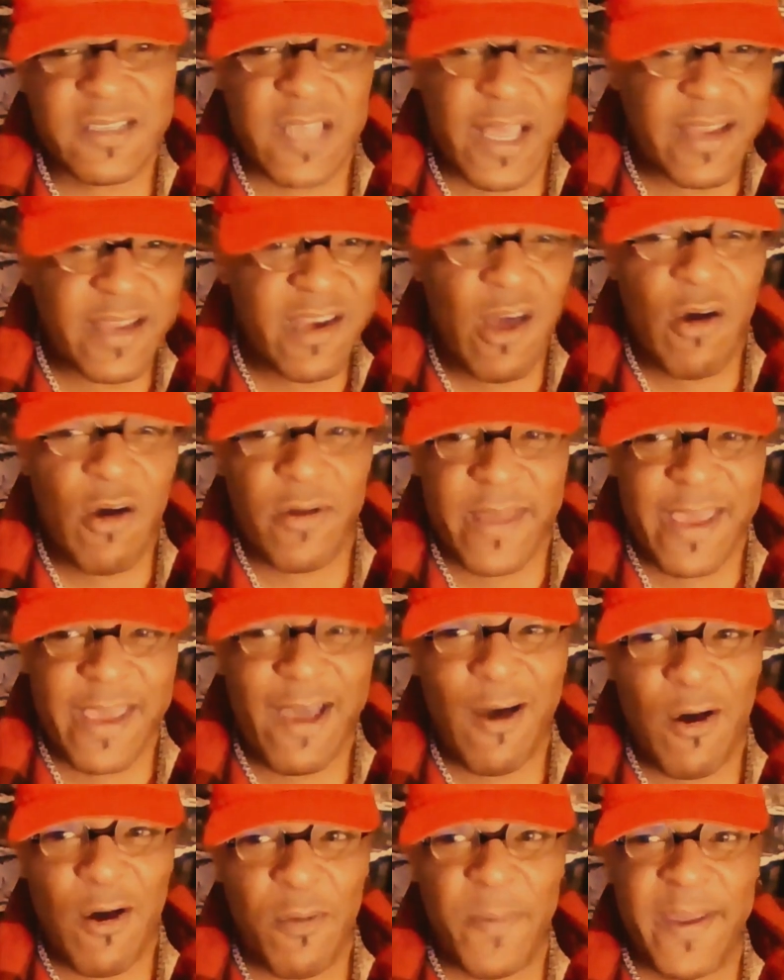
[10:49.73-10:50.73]
like, no, they
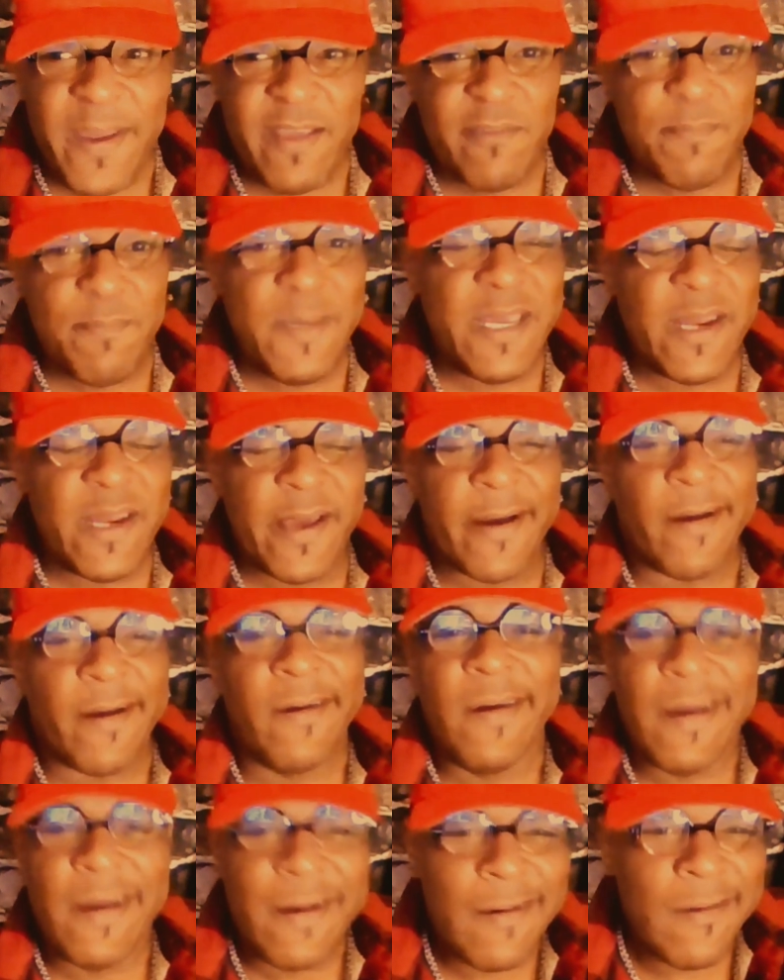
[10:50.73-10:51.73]
always be there.
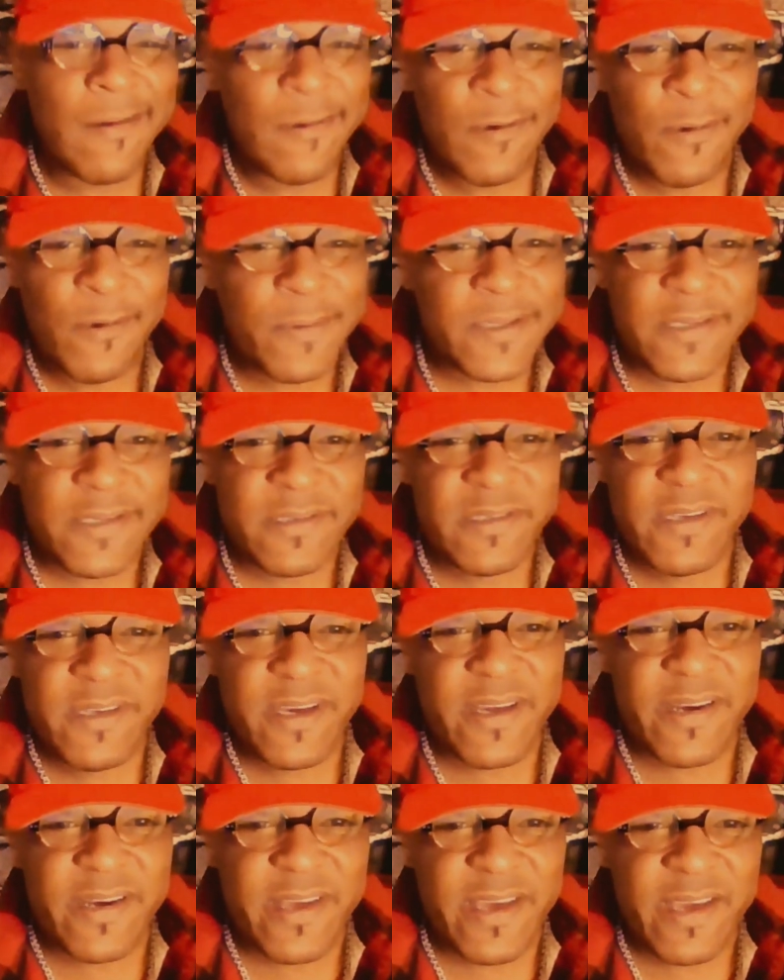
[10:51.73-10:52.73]
I don't know what this
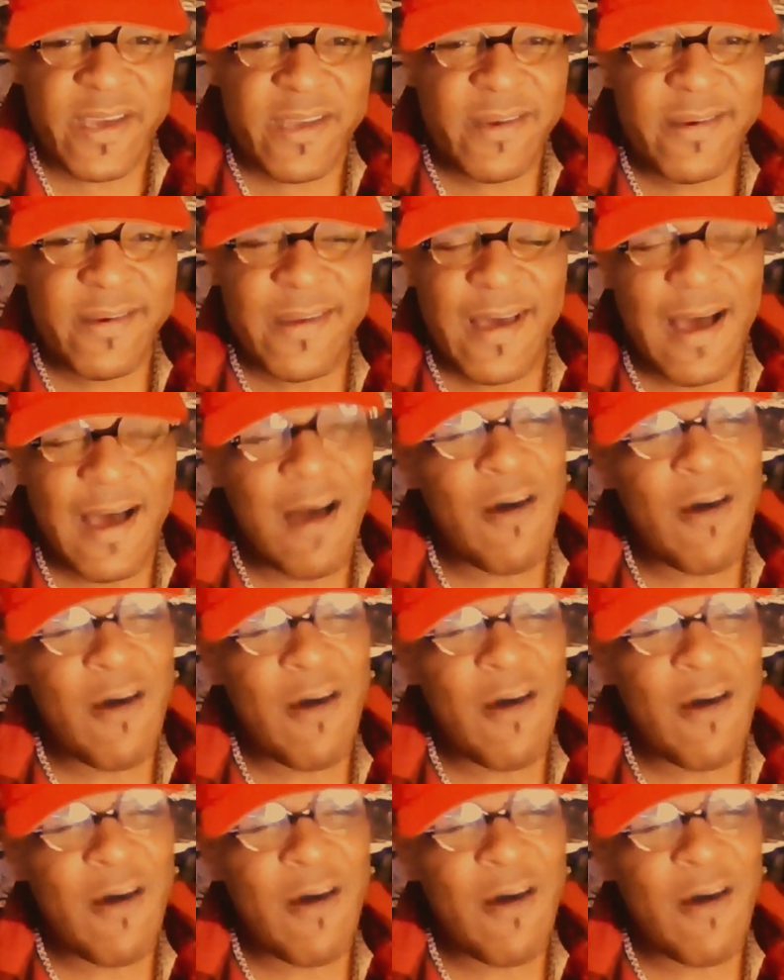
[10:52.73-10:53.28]
nigga did. I